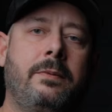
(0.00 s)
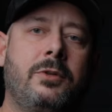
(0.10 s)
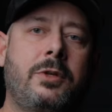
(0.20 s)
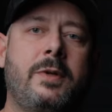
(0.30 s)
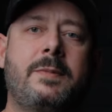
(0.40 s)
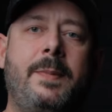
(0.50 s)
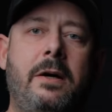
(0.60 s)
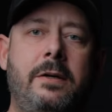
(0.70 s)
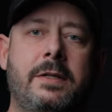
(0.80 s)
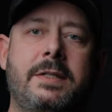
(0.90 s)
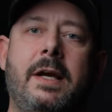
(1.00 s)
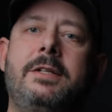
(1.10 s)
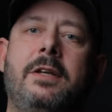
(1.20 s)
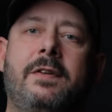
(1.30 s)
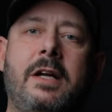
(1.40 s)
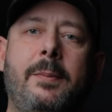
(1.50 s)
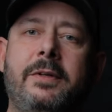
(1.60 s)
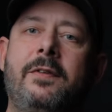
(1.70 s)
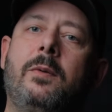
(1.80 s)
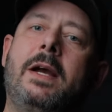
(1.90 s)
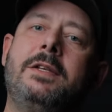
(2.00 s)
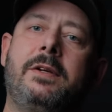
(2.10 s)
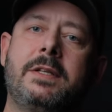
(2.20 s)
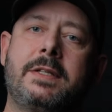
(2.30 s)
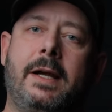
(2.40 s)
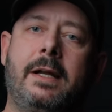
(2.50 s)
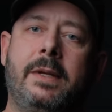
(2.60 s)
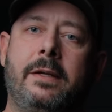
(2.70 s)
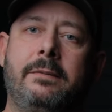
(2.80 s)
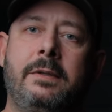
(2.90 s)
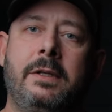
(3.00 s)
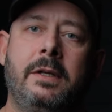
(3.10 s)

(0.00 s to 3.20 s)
So with Spot Hogg sights, you have a couple different ways you can sight them in.